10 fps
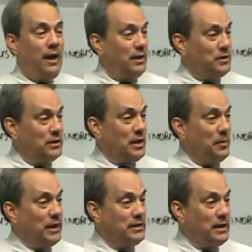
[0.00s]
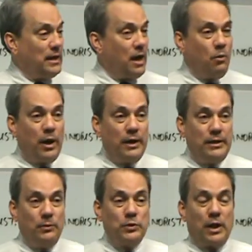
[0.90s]
since I'm 18 now, what I
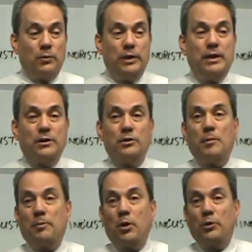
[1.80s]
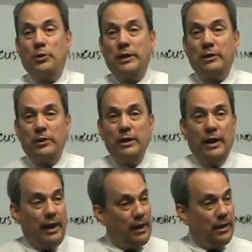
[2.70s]
did was I went down to my broker dealer
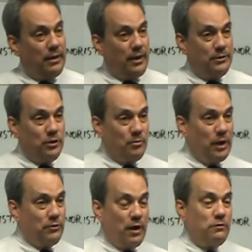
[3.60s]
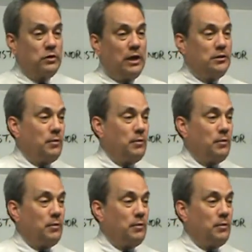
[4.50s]
and I took my driver's license,